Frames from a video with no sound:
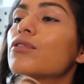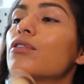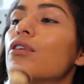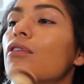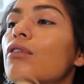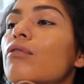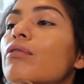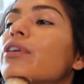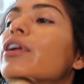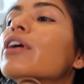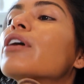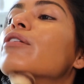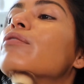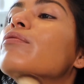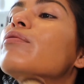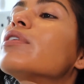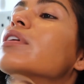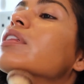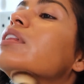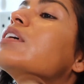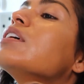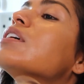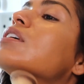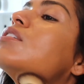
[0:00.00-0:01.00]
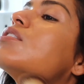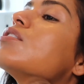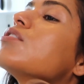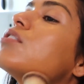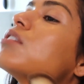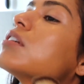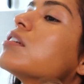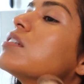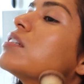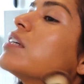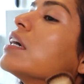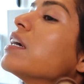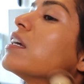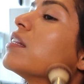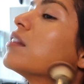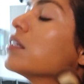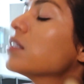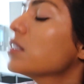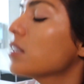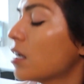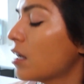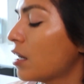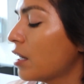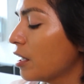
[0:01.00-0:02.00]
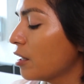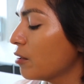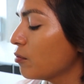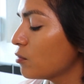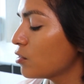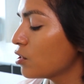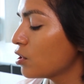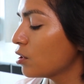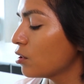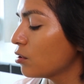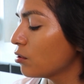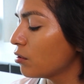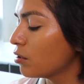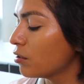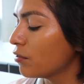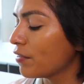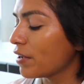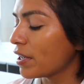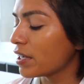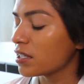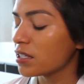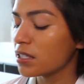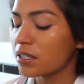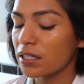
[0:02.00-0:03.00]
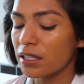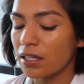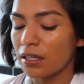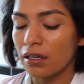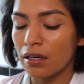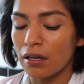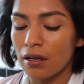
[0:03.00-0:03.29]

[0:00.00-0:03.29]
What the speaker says: when I really started to take the time to invest in